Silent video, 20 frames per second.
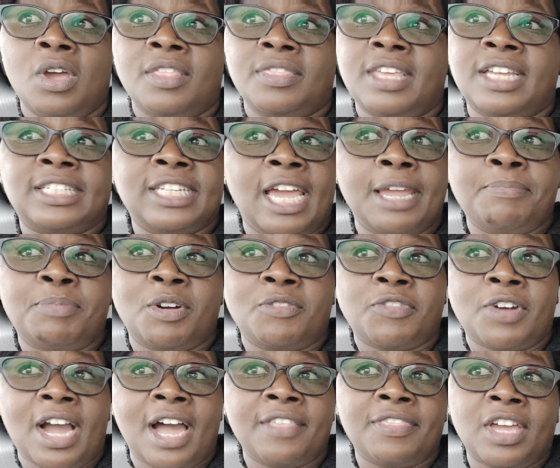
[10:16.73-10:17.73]
the type of
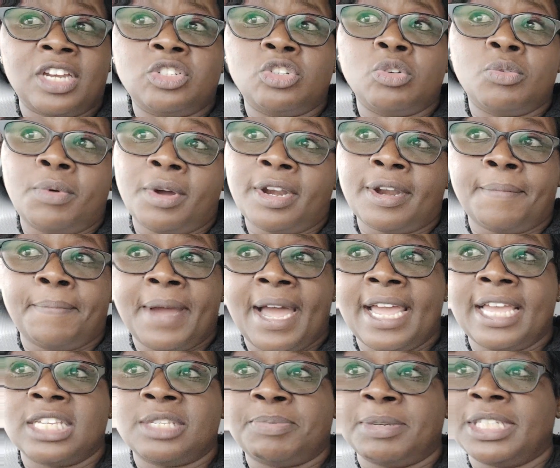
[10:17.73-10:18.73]
car that you want to buy,
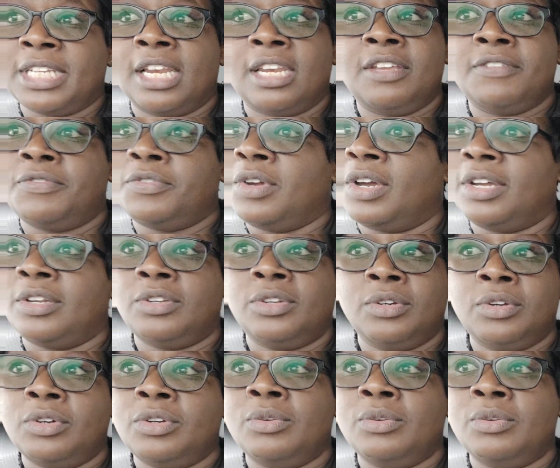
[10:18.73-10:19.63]
especially if you are, you know,